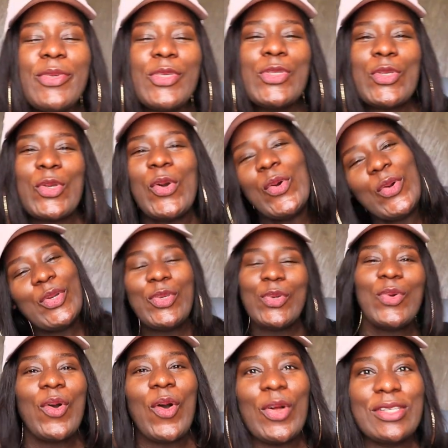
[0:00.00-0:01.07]
me school
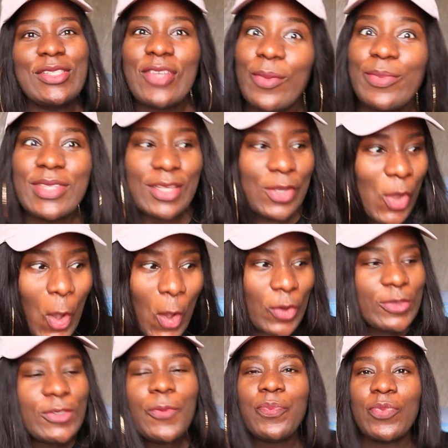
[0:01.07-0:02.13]
you on something
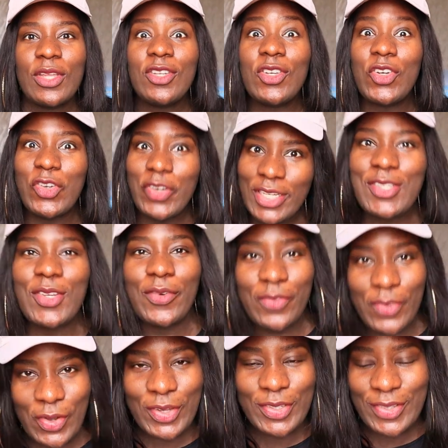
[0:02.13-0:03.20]
called the grace
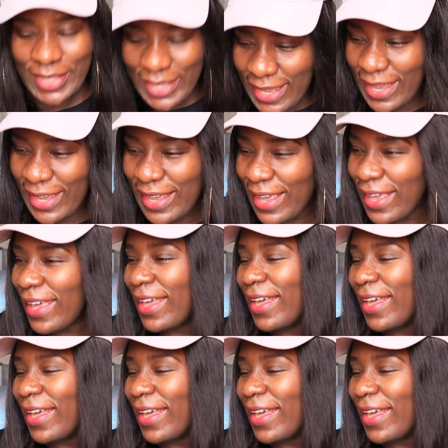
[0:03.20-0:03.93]
of God, okay?